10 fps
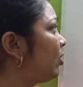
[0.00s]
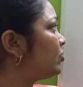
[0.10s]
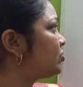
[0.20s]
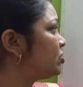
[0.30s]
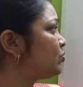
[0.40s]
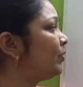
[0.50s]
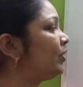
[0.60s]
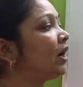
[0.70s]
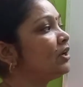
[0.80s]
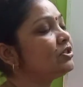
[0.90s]
process
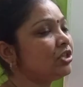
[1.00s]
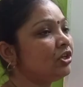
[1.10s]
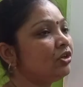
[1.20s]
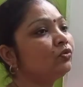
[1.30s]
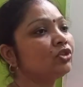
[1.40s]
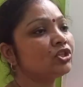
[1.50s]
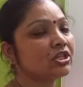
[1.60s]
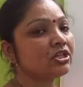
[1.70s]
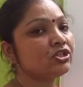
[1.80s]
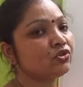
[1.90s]
will continue.
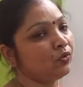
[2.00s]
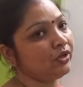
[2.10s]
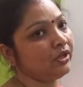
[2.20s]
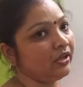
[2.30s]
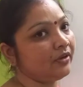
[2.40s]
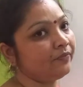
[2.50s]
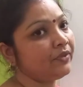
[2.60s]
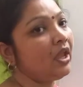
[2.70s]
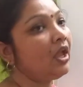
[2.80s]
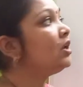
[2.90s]
This is shown here.
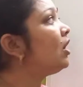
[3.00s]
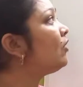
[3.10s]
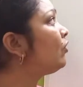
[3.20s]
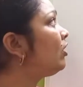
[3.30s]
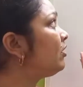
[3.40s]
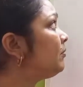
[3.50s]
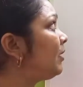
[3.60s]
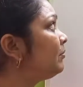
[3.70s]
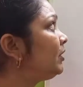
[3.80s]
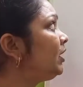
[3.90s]
Now for
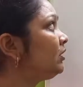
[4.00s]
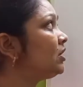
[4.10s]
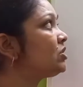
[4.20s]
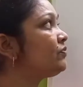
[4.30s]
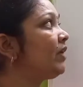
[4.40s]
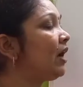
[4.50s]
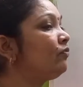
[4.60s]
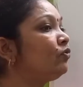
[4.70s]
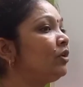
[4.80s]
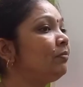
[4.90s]
remembering this, we
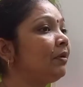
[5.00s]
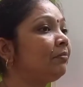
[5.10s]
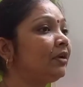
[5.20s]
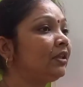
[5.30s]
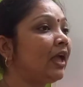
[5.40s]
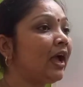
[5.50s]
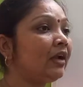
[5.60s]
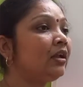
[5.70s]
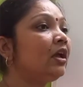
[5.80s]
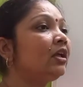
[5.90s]
have to remember
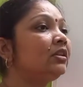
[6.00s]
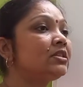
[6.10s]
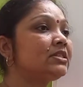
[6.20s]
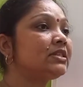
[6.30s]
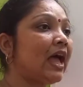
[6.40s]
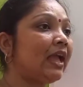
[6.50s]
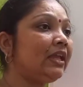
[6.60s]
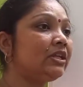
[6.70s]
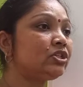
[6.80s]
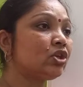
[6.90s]
that the
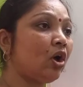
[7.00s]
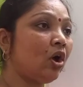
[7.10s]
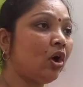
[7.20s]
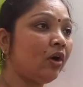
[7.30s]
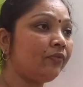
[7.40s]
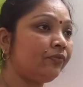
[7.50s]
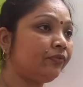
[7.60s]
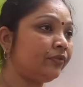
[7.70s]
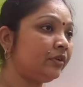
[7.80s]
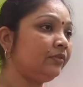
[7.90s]
site of